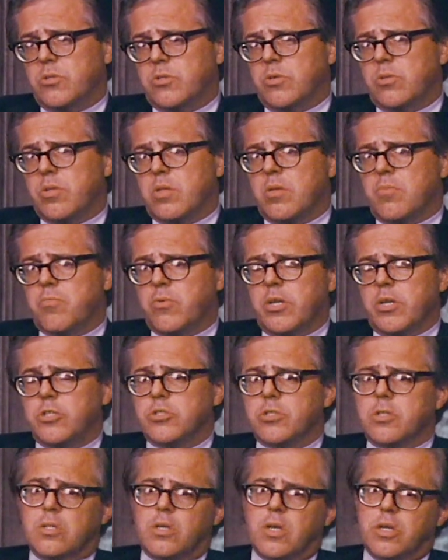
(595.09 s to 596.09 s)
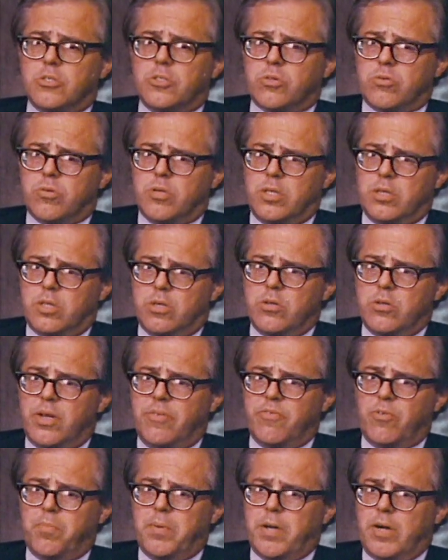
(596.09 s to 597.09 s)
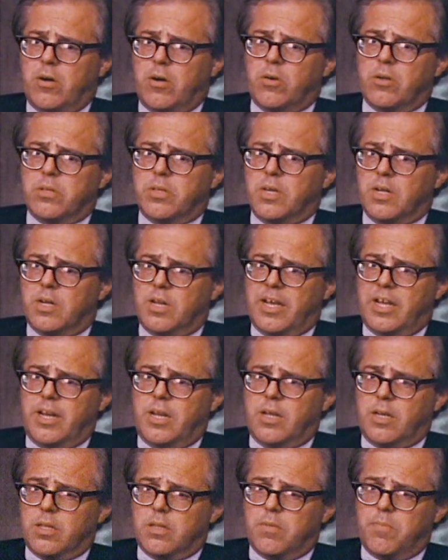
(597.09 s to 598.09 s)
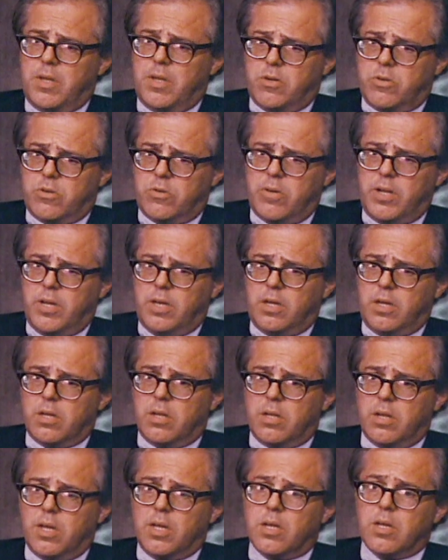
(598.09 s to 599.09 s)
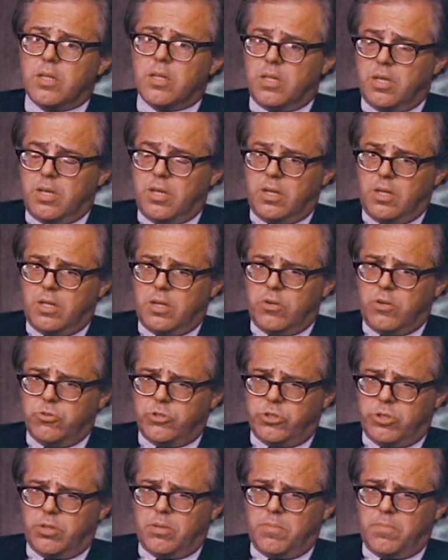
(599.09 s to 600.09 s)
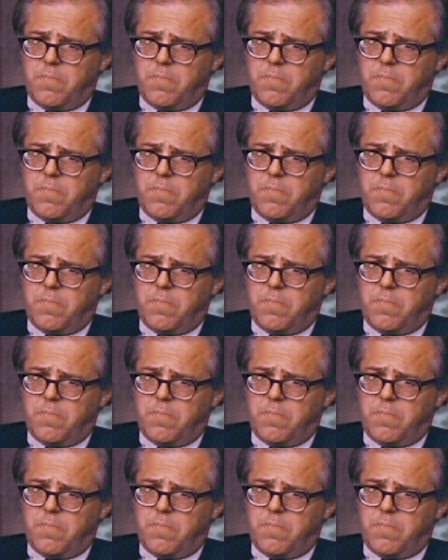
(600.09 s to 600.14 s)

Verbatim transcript: so that the British could concentrate their naval power on the Atlantic and the Mediterranean and in the Indian Ocean.